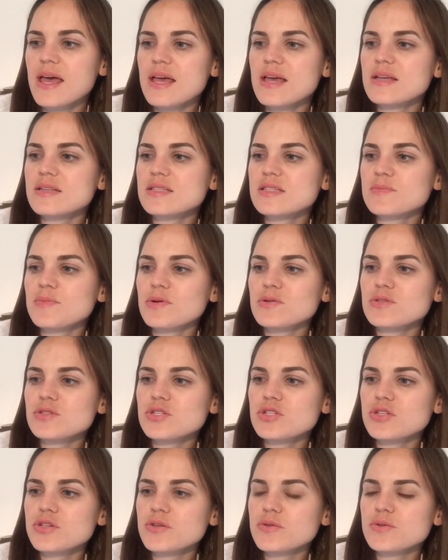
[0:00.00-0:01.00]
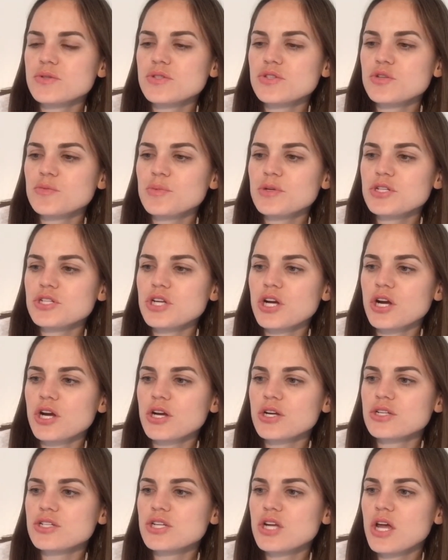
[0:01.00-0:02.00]
It's supposed to
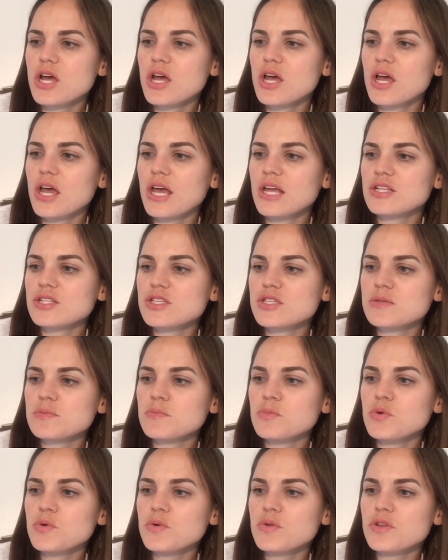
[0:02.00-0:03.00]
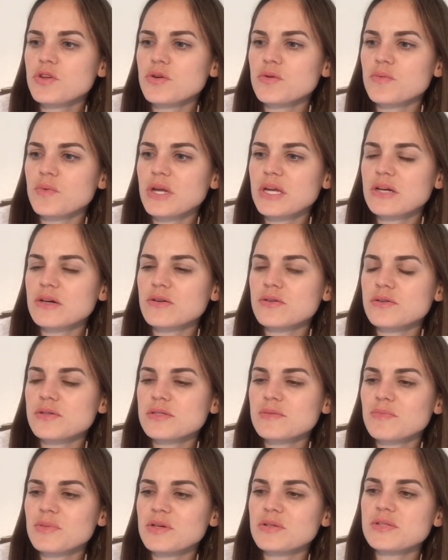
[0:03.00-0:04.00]
supercharge and smooth your
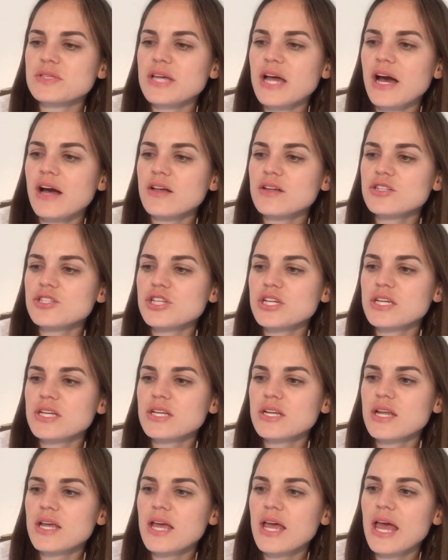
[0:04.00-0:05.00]
wrinkles, builds collagen,